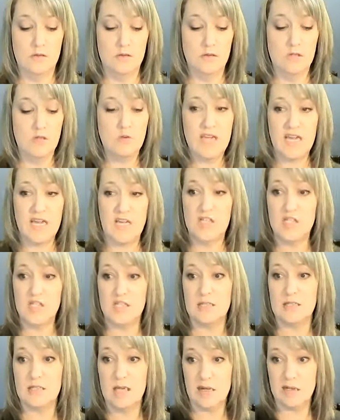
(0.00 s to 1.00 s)
Location
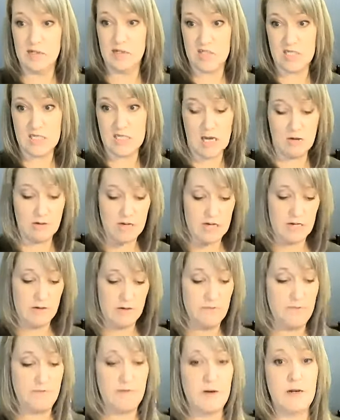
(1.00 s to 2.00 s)
is kind of just out here
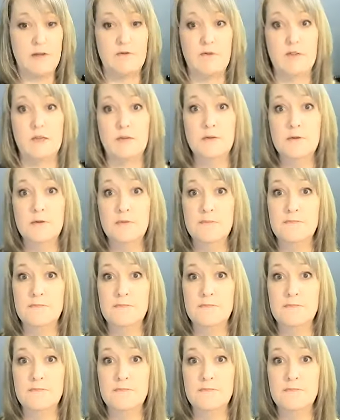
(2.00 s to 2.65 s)
in front of you.